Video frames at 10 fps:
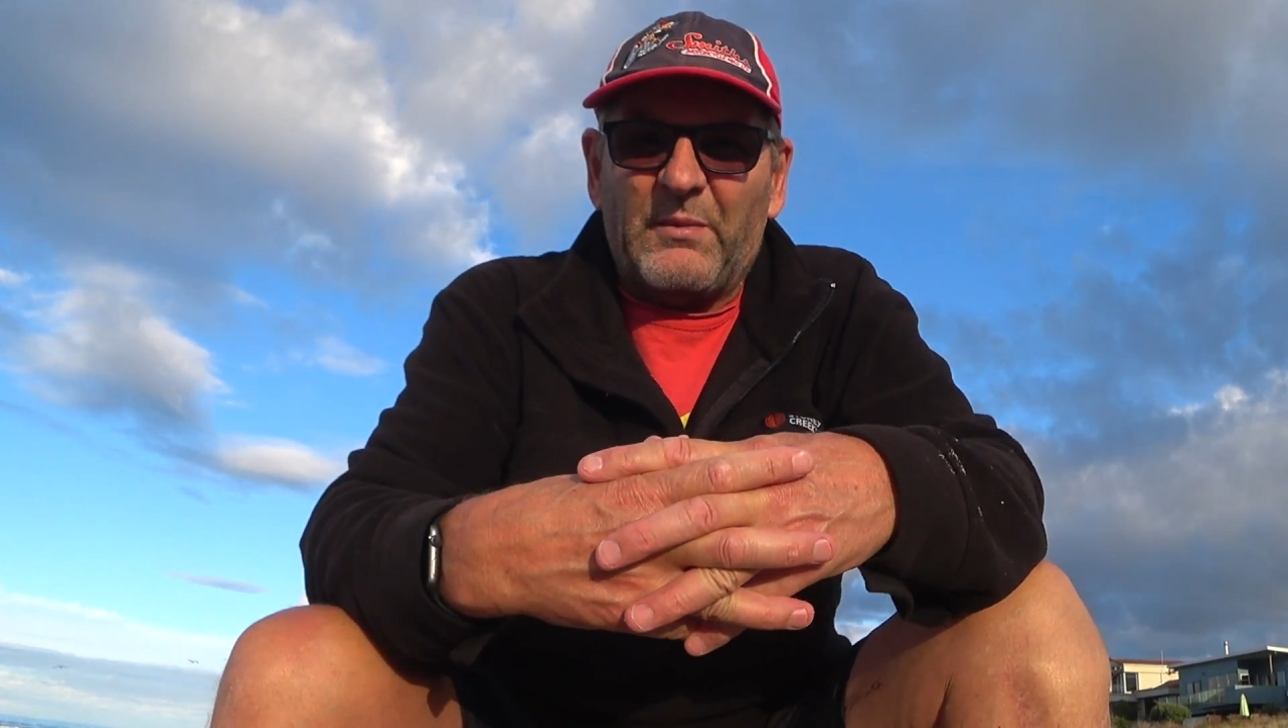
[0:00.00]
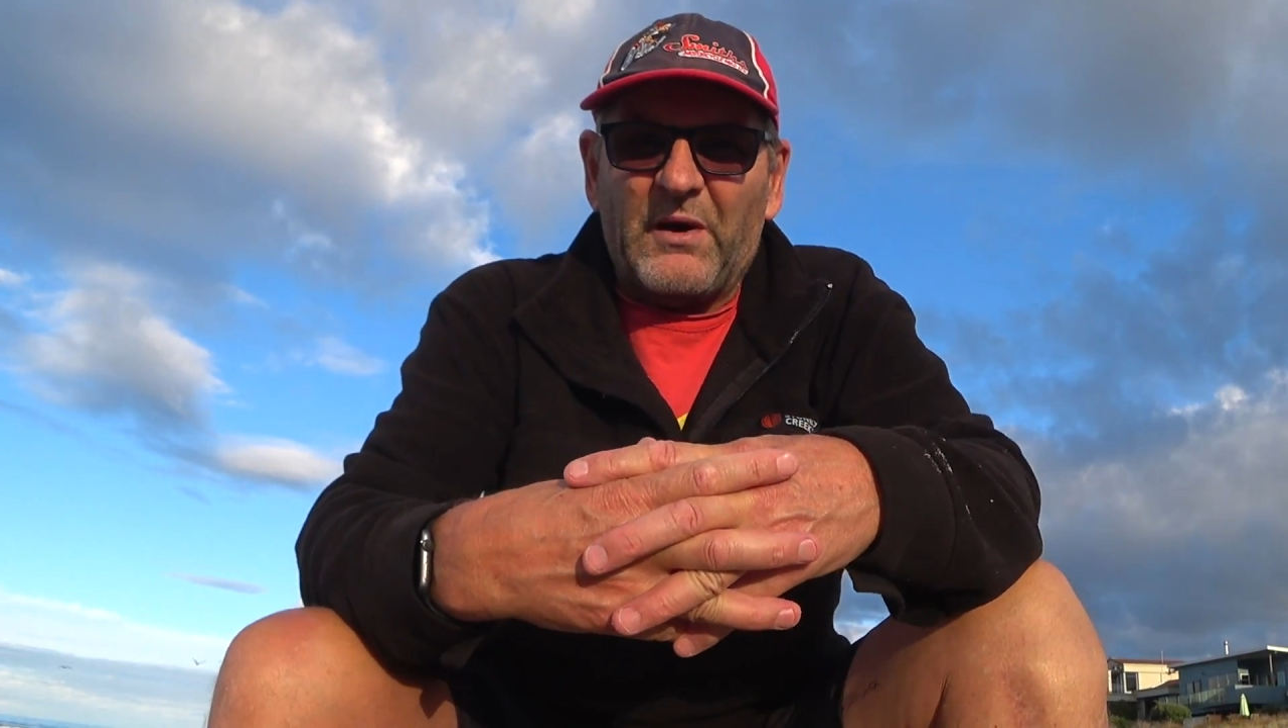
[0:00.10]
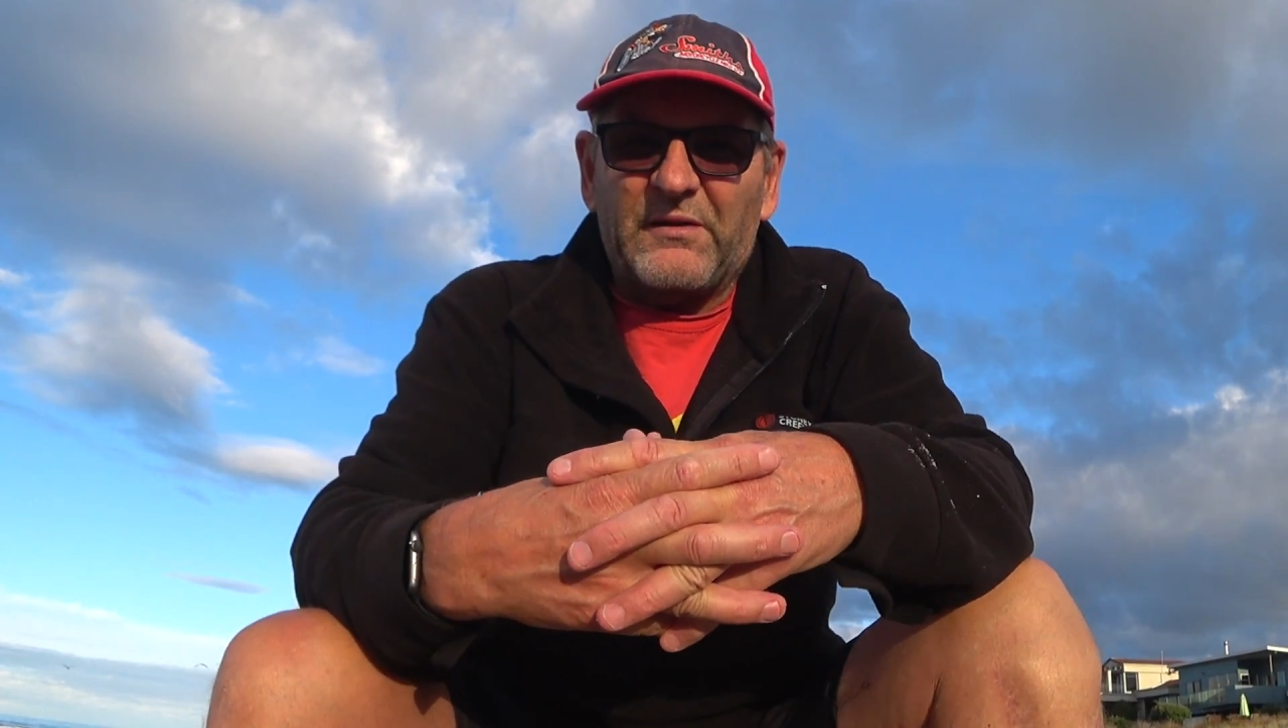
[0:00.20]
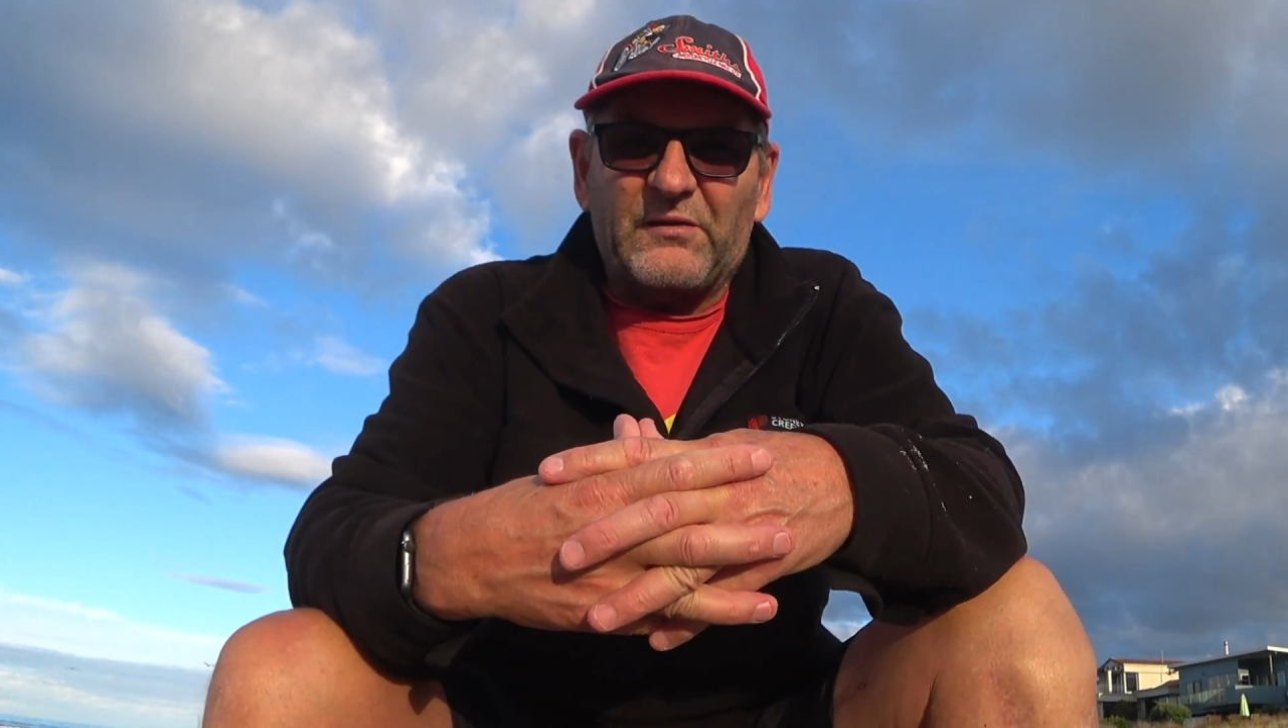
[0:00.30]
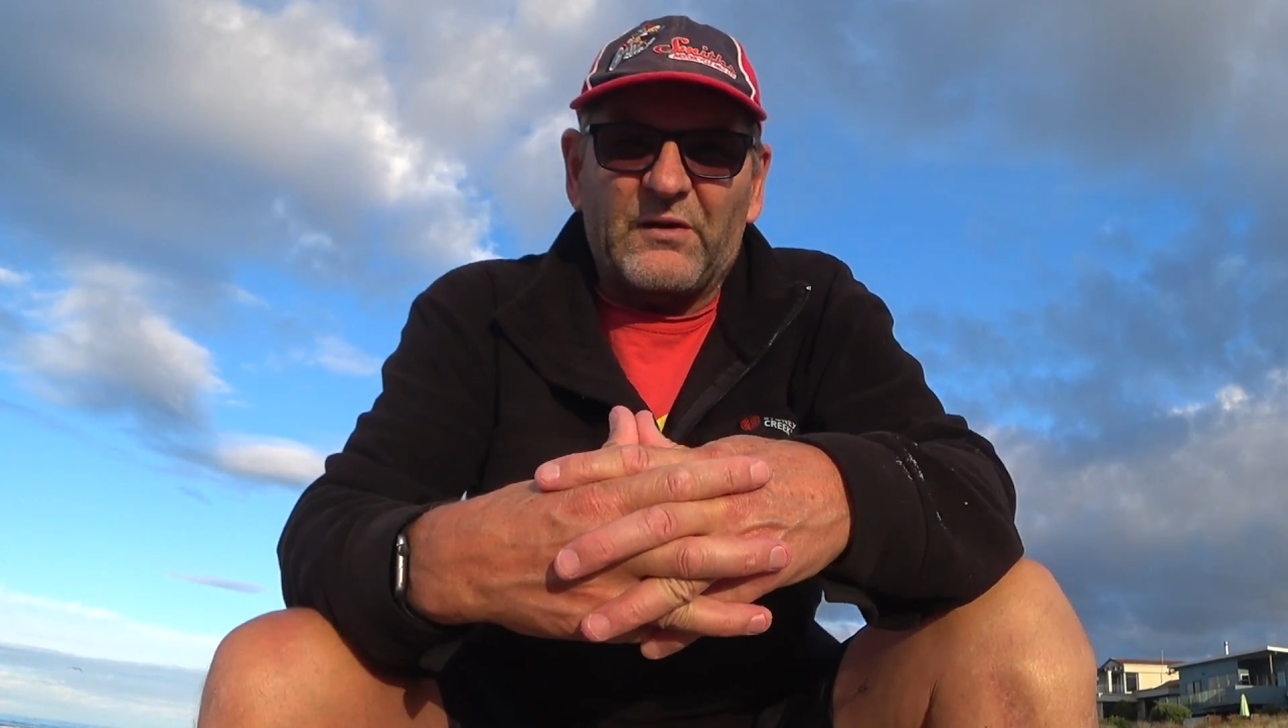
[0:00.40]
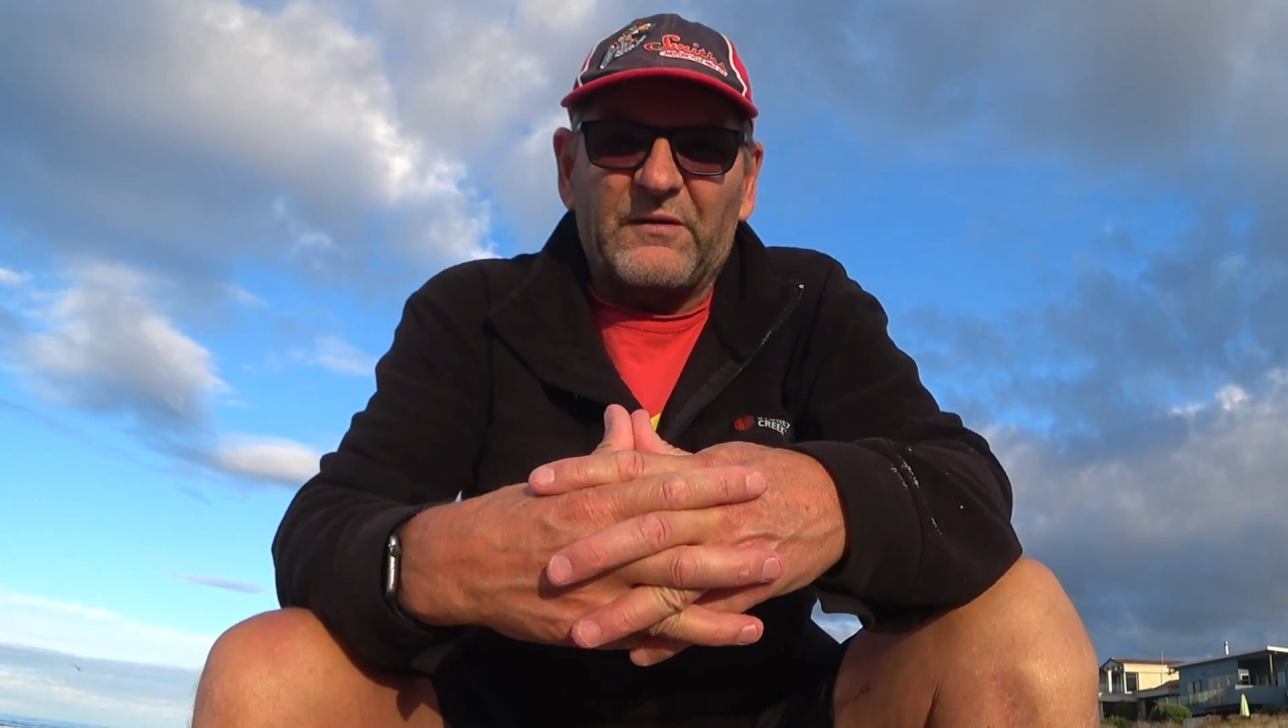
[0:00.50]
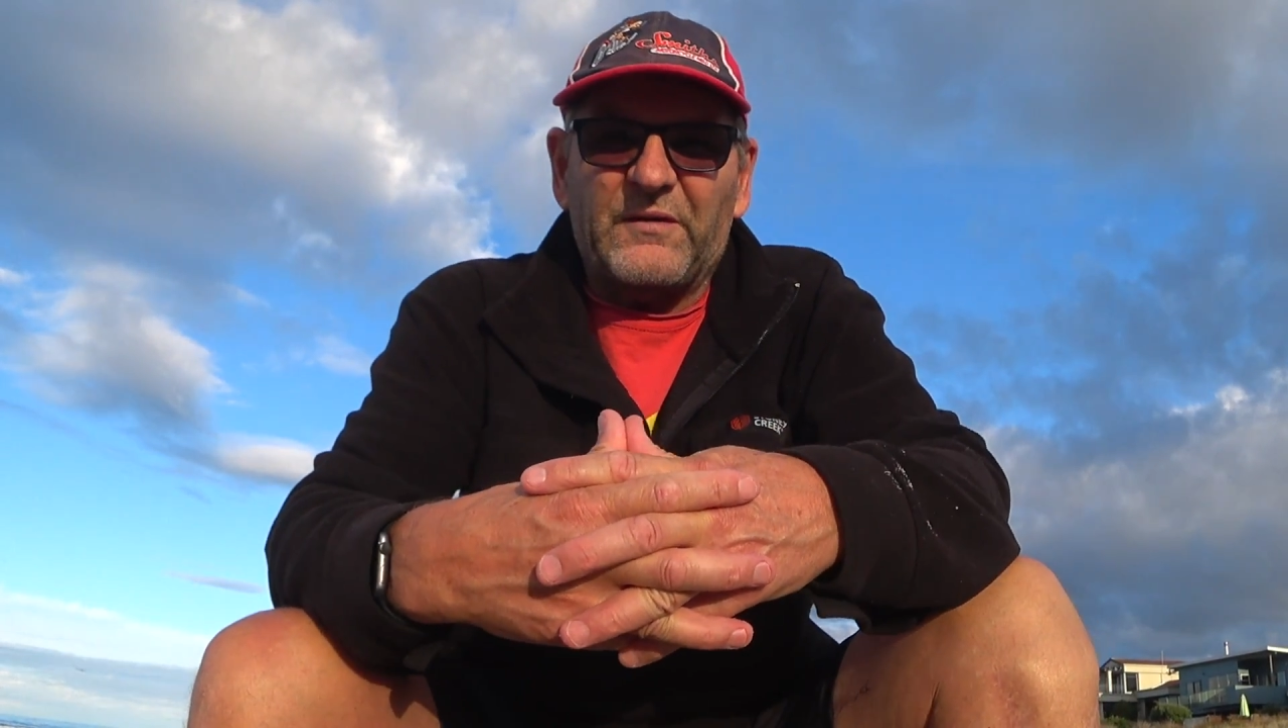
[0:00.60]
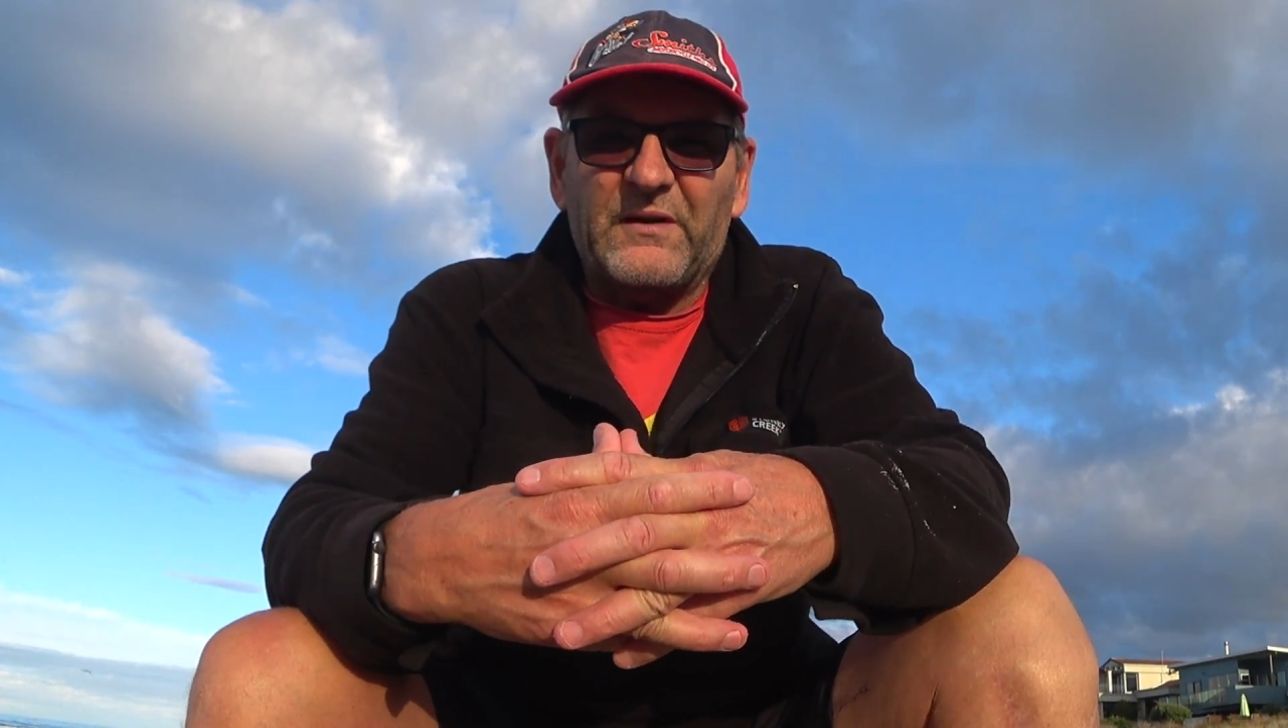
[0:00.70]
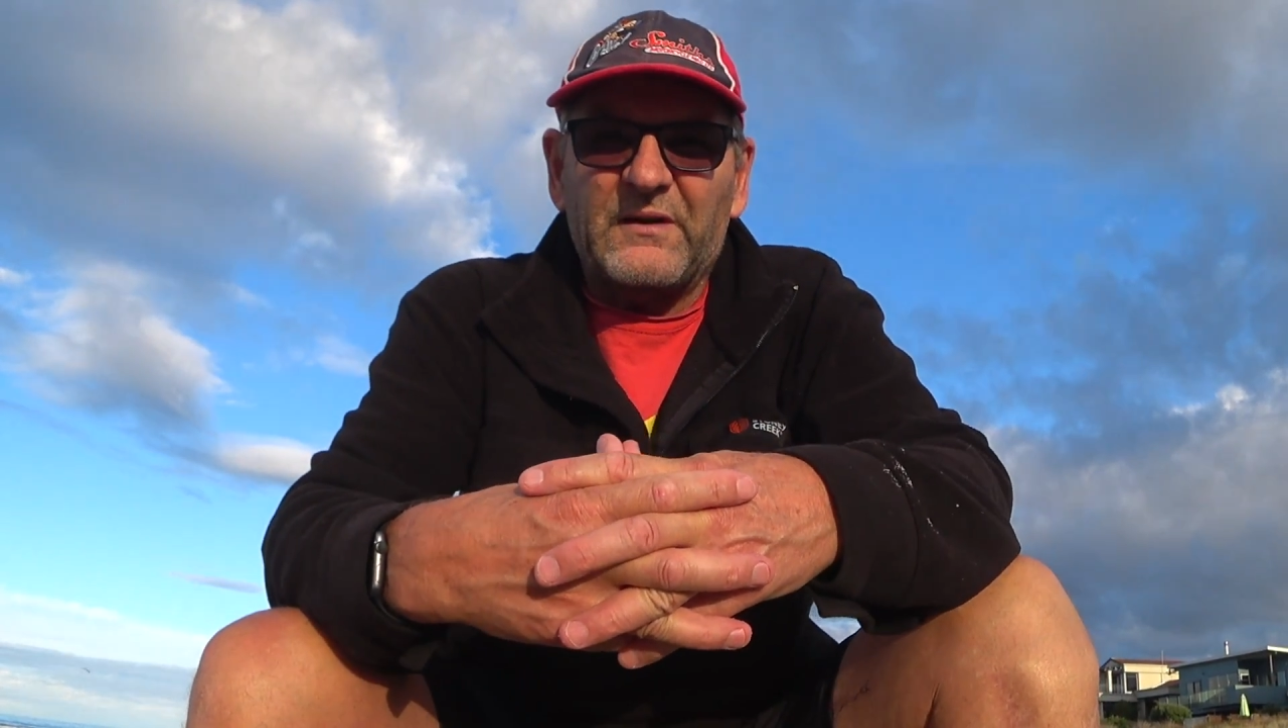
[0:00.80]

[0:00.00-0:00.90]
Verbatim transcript: are both sort of